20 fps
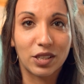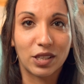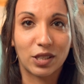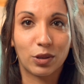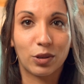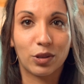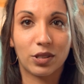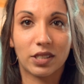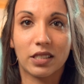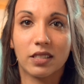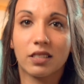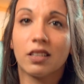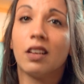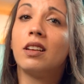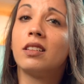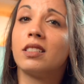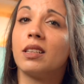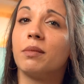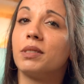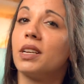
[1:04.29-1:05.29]
sources,
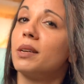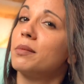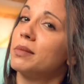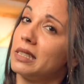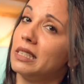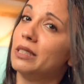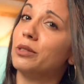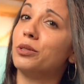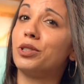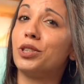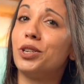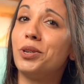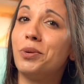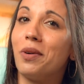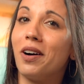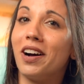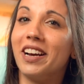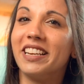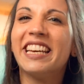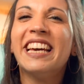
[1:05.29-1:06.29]
sometimes a little too
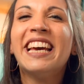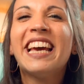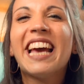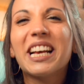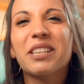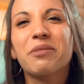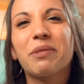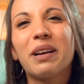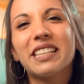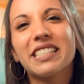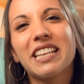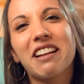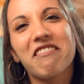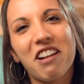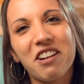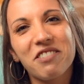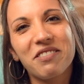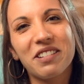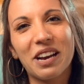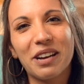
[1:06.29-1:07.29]
wide, as well as our
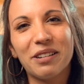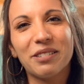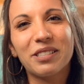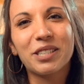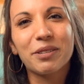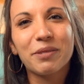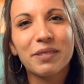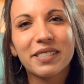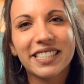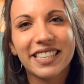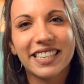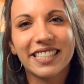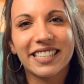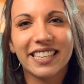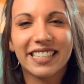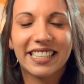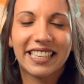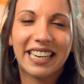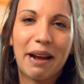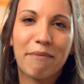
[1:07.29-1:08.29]
own notes to assist
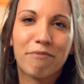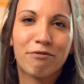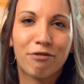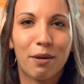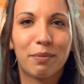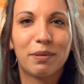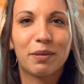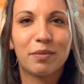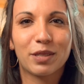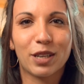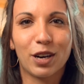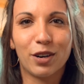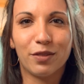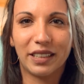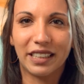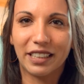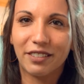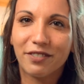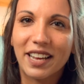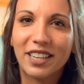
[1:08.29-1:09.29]
us in our
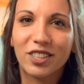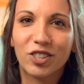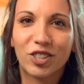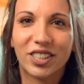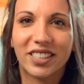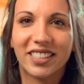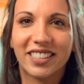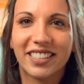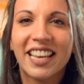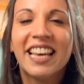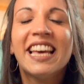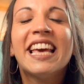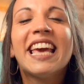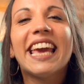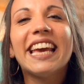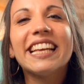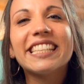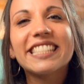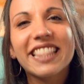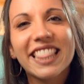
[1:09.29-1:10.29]
problem-solving adventures.
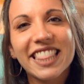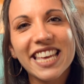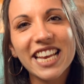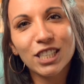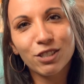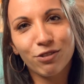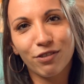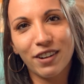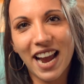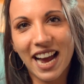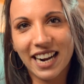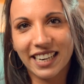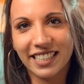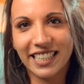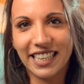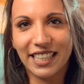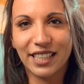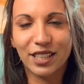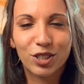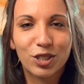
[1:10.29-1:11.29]
It's this
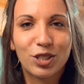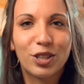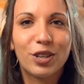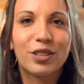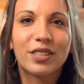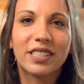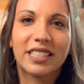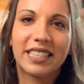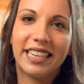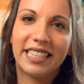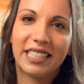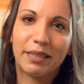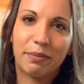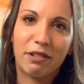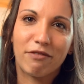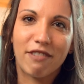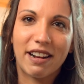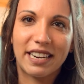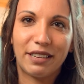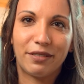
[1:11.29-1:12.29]
reality that students need to be
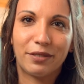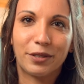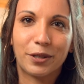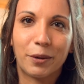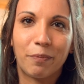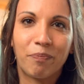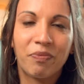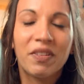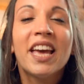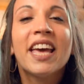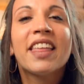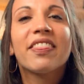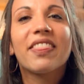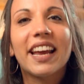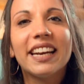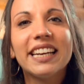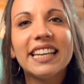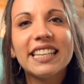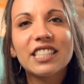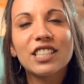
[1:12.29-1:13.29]
ready for.
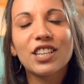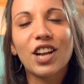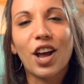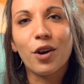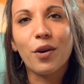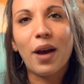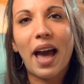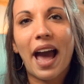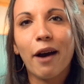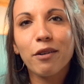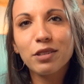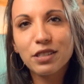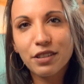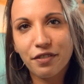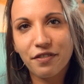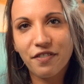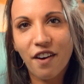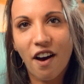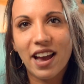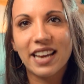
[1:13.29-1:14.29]
They need to know how to
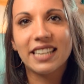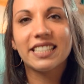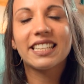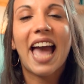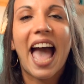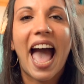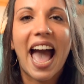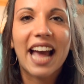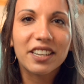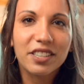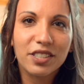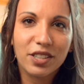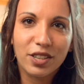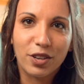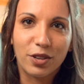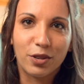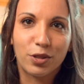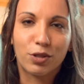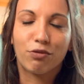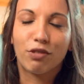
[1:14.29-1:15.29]
find and
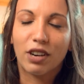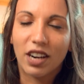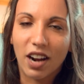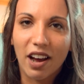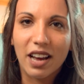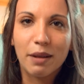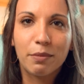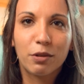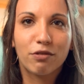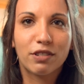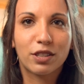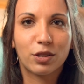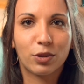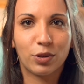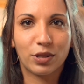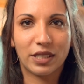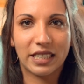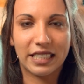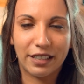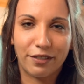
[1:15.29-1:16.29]
use reliable
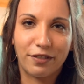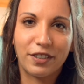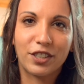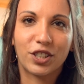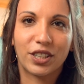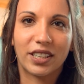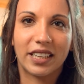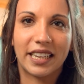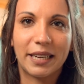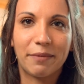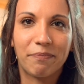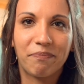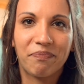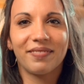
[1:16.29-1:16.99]
resources efficiently.